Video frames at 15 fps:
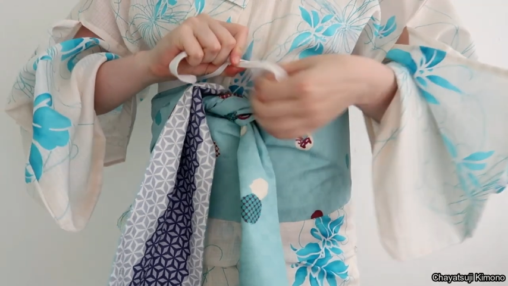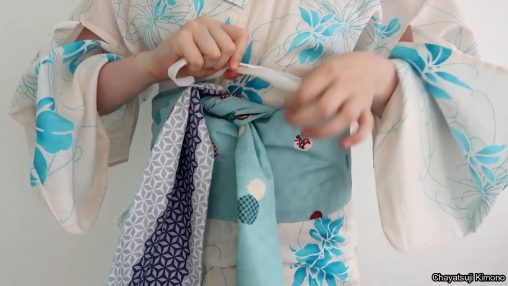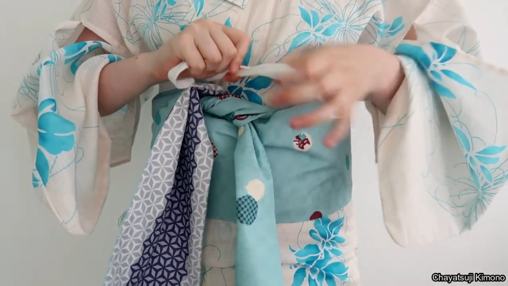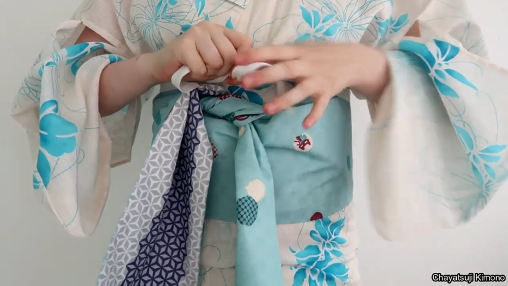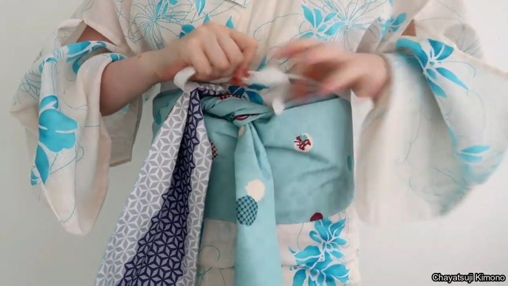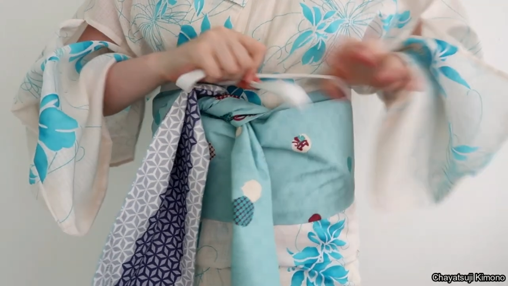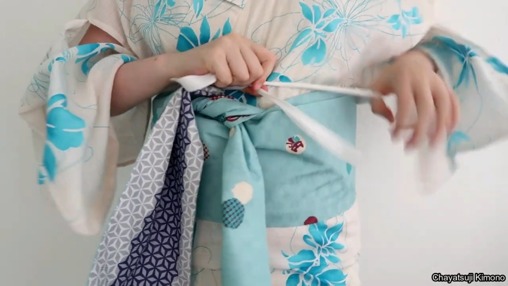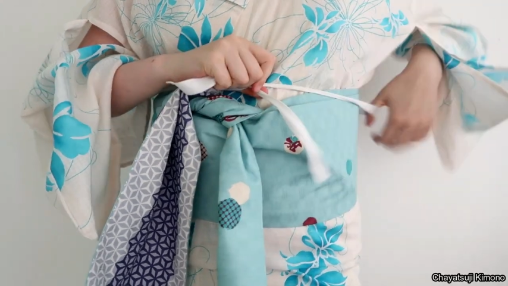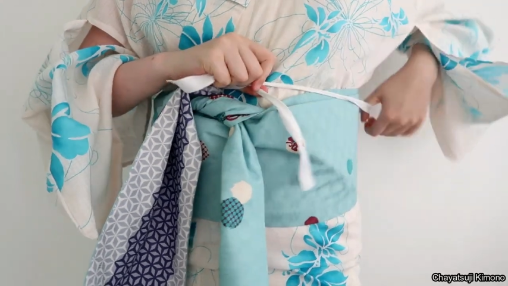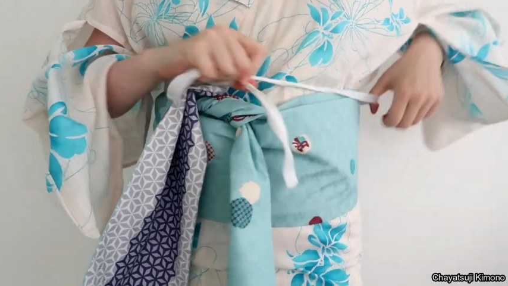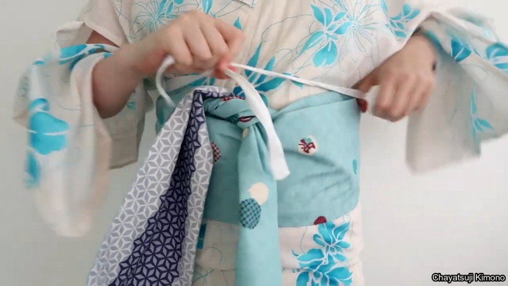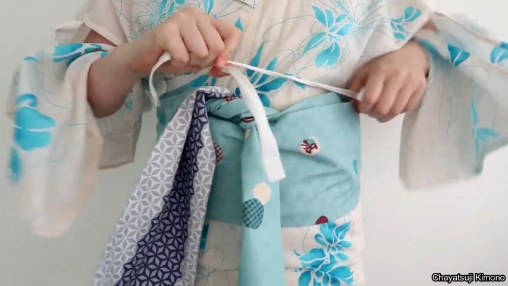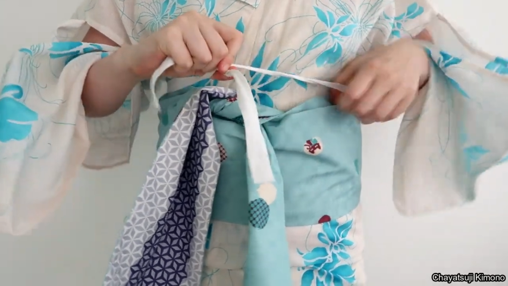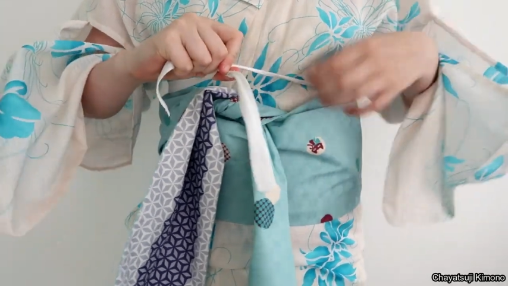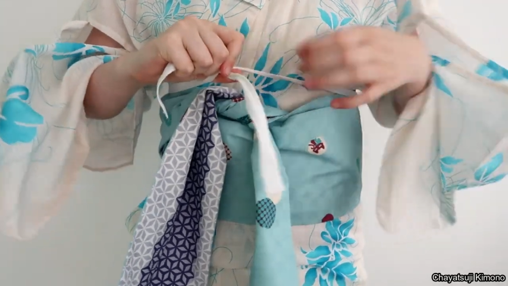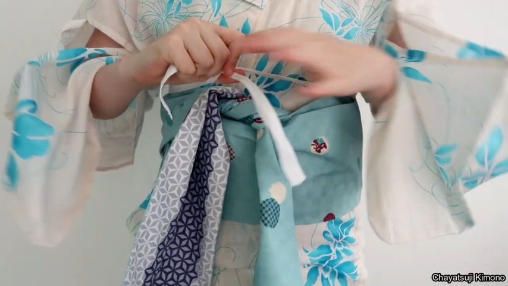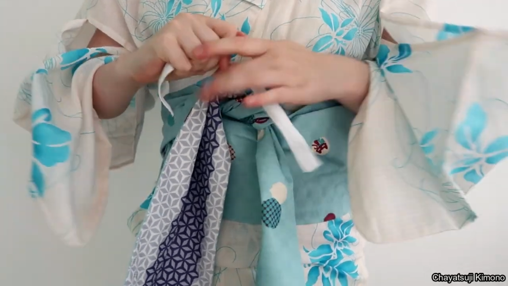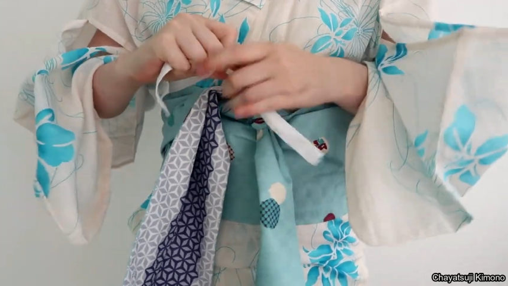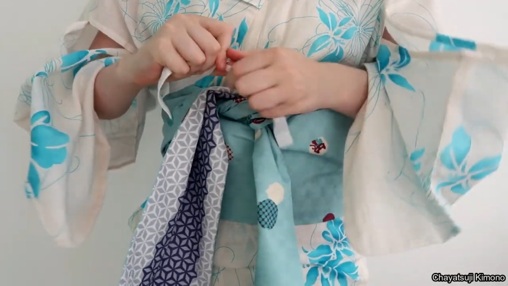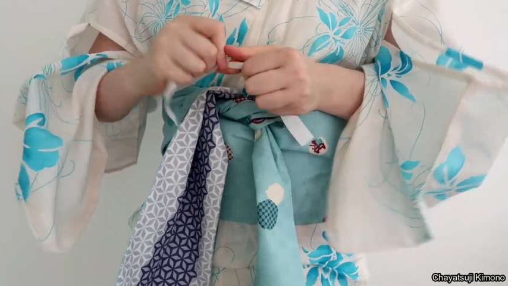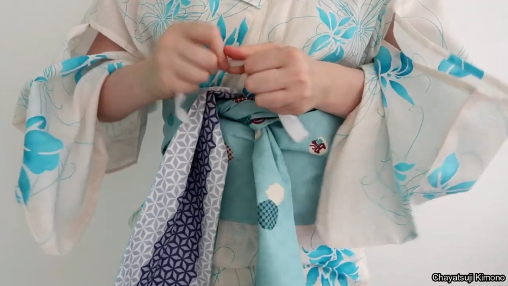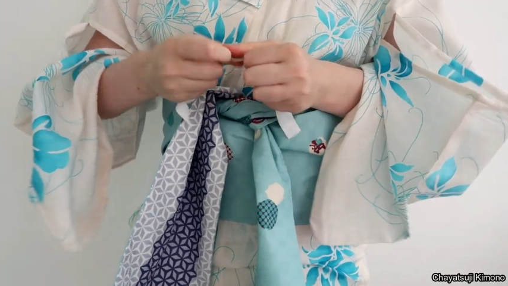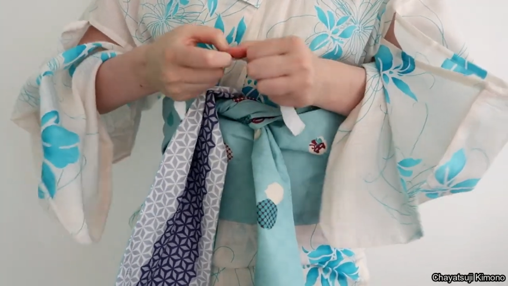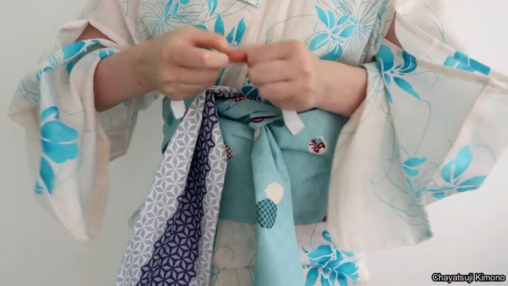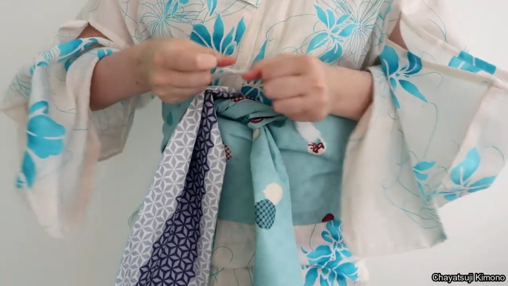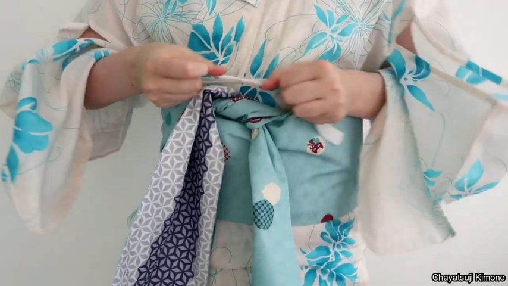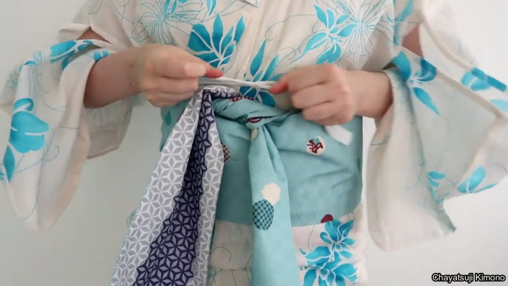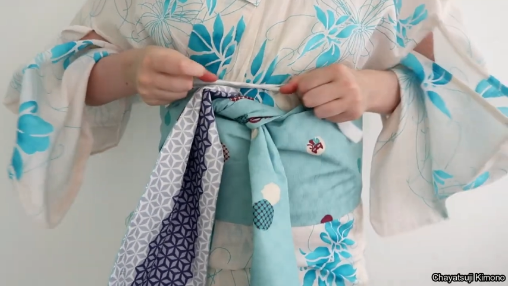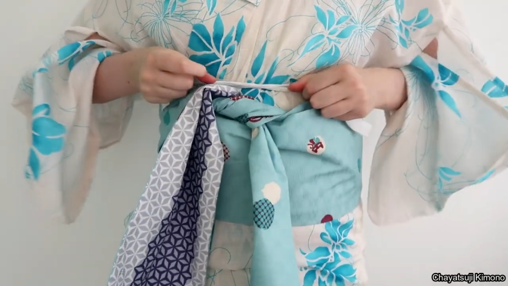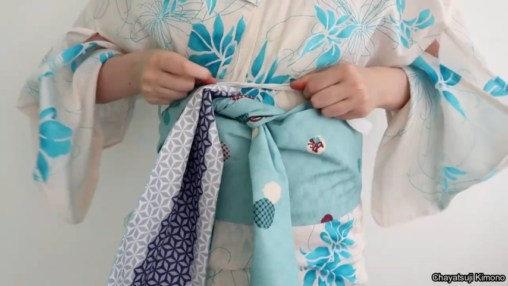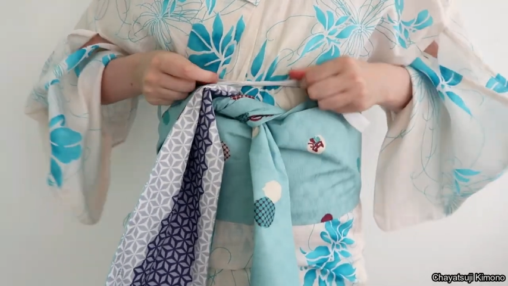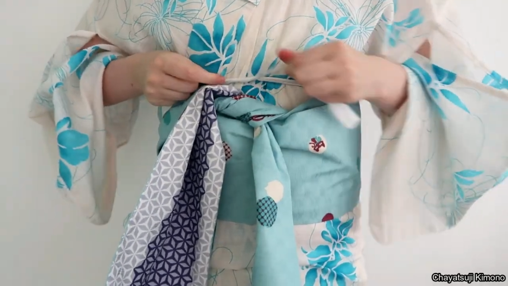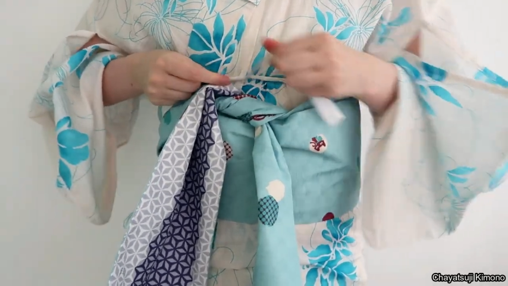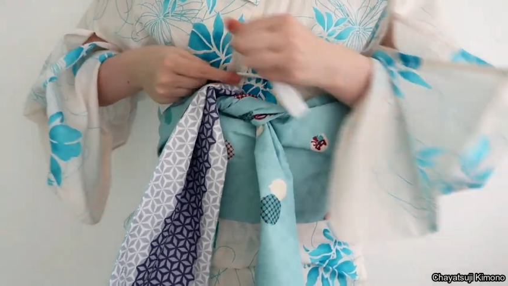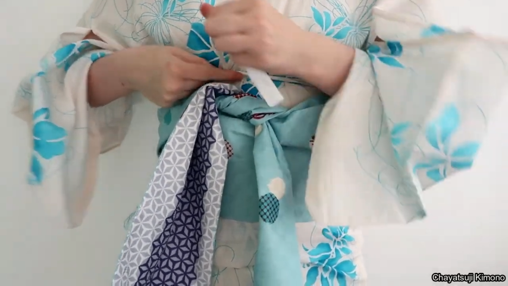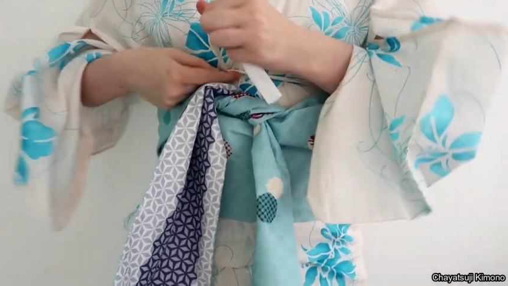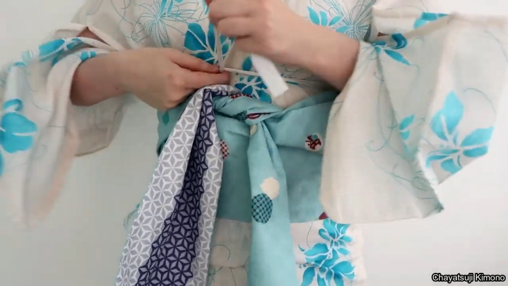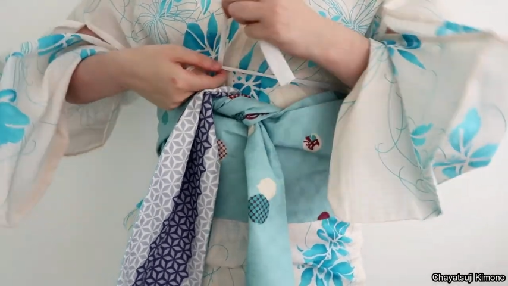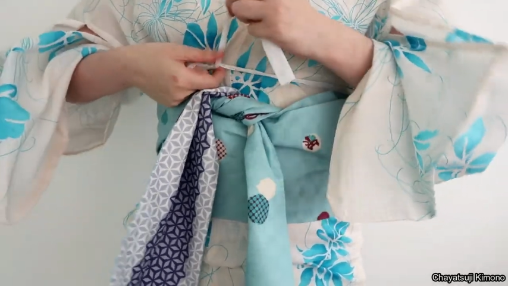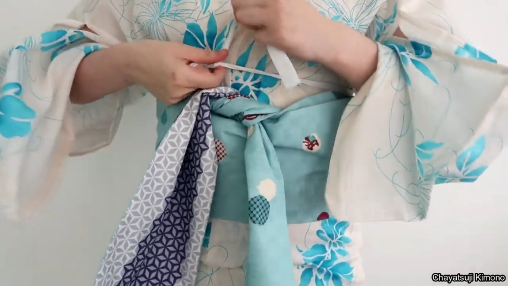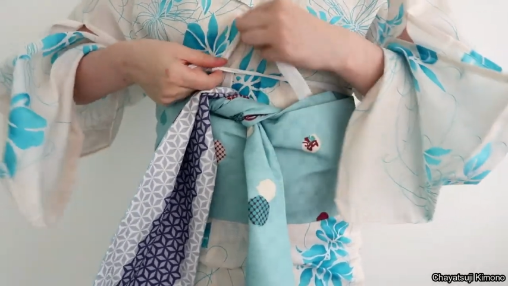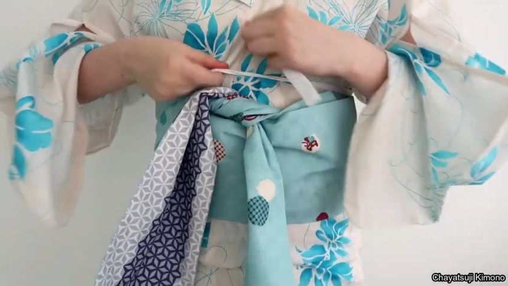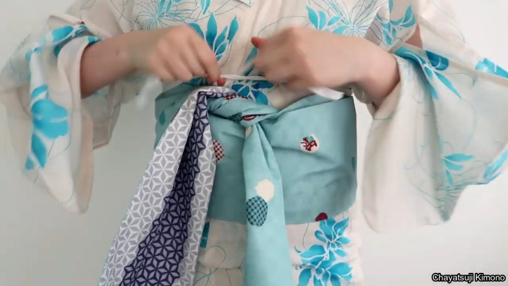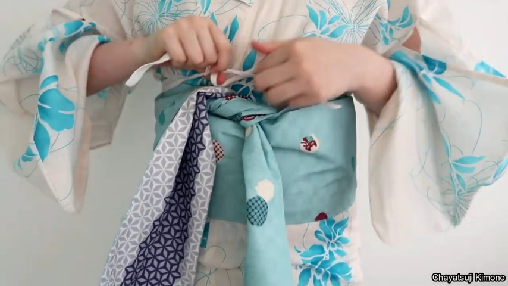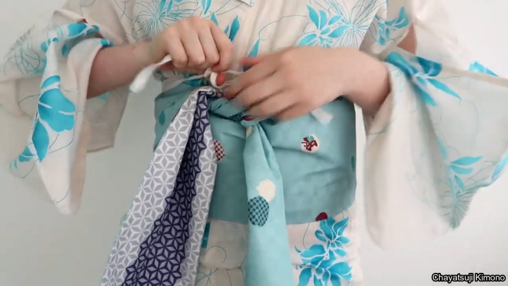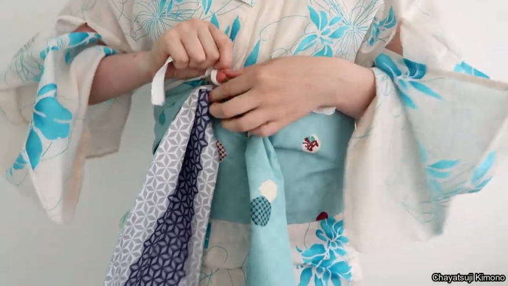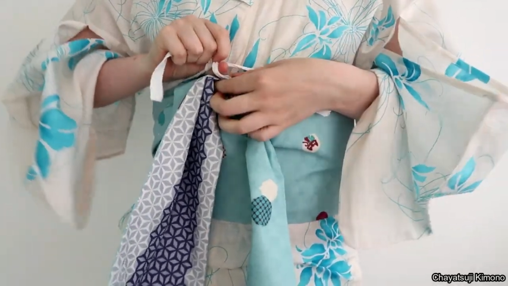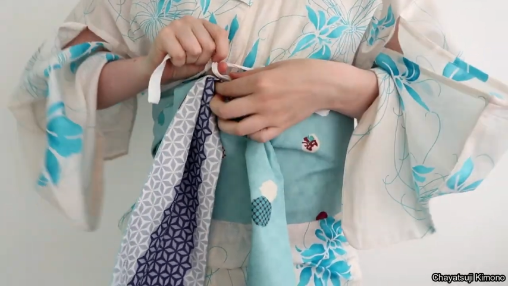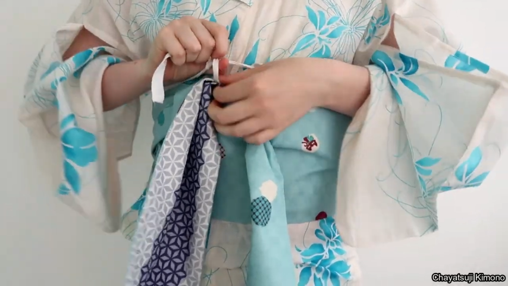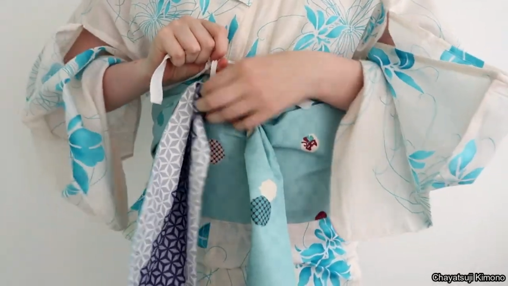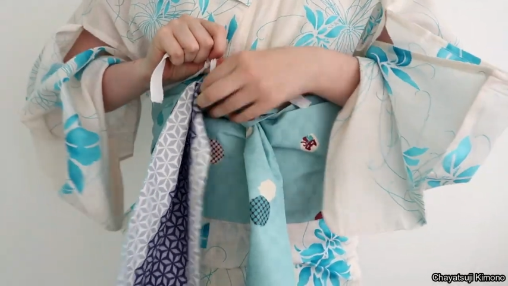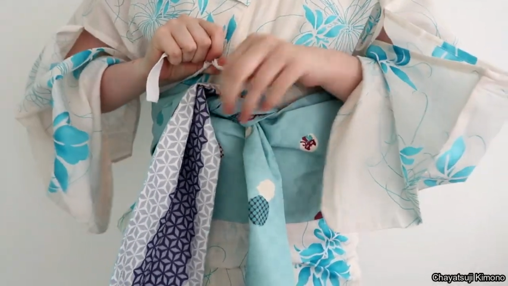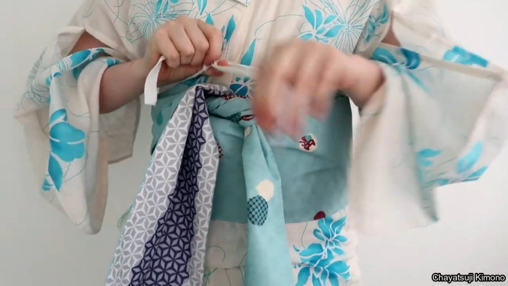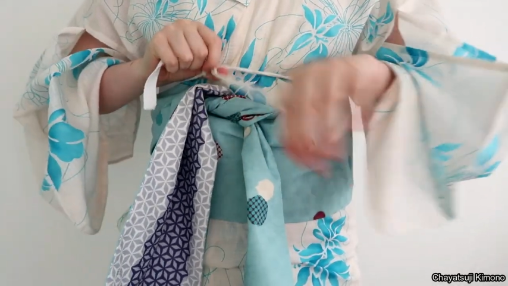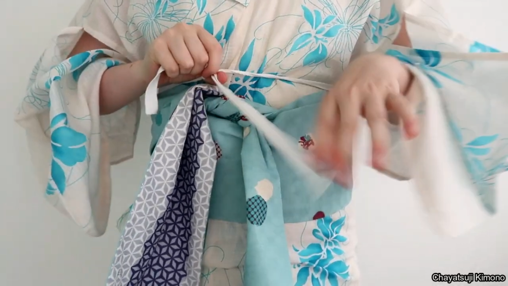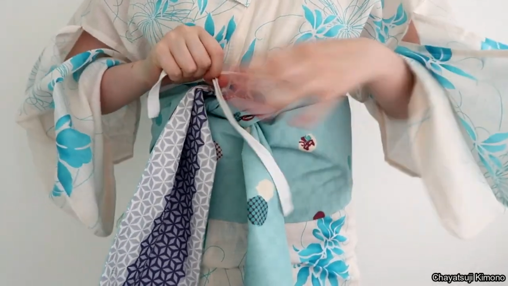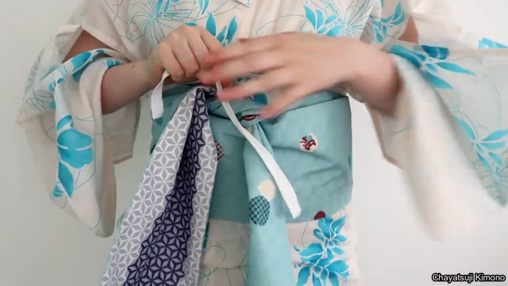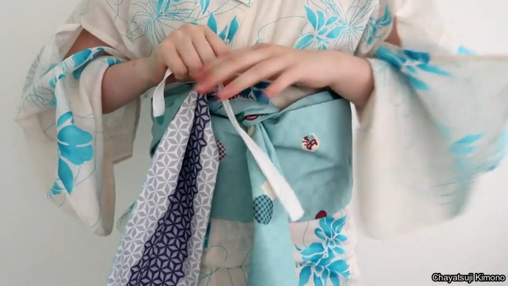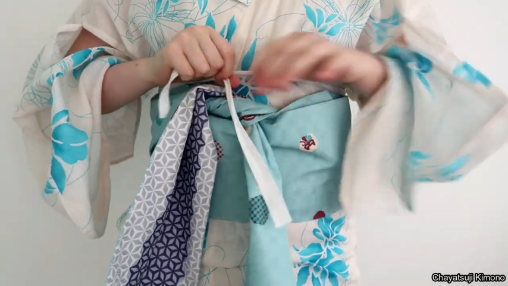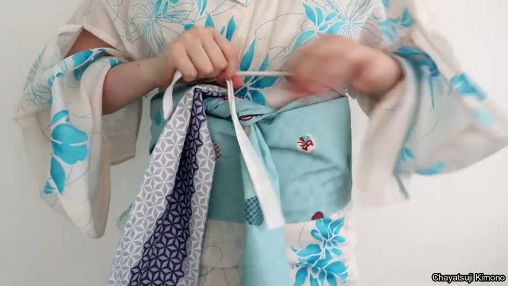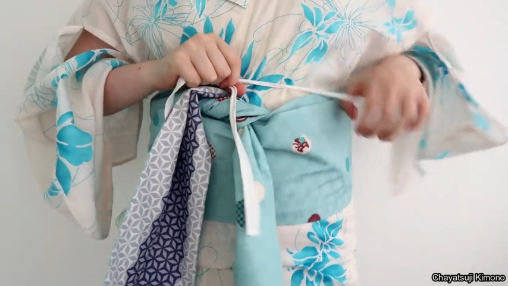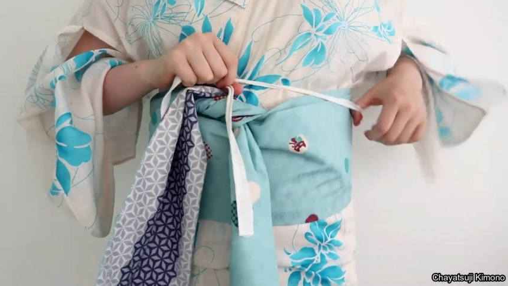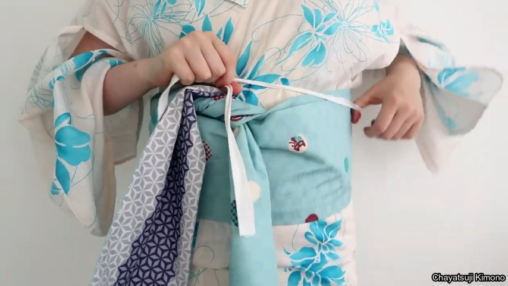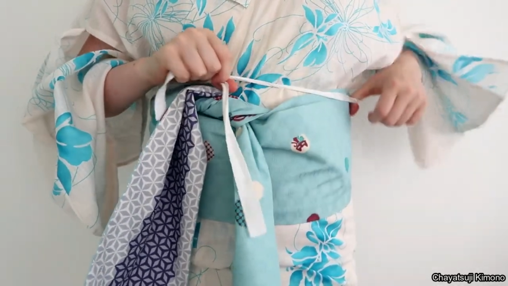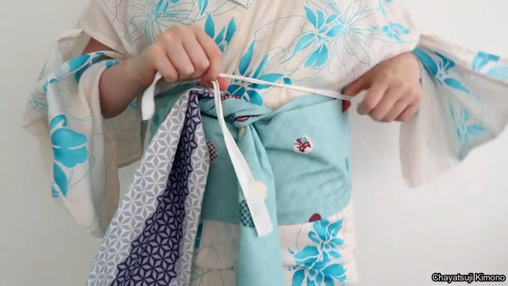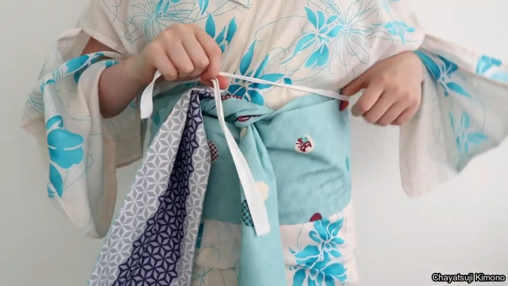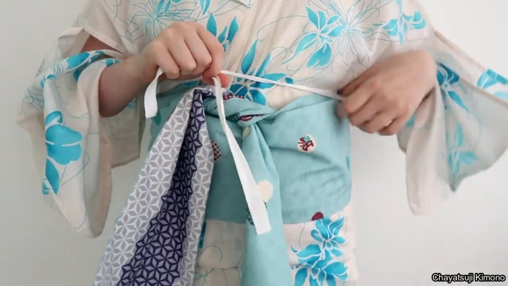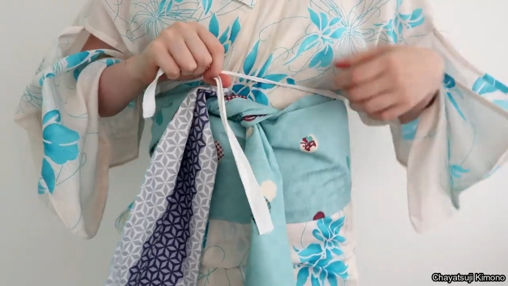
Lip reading: Nobody's mouth can be seen.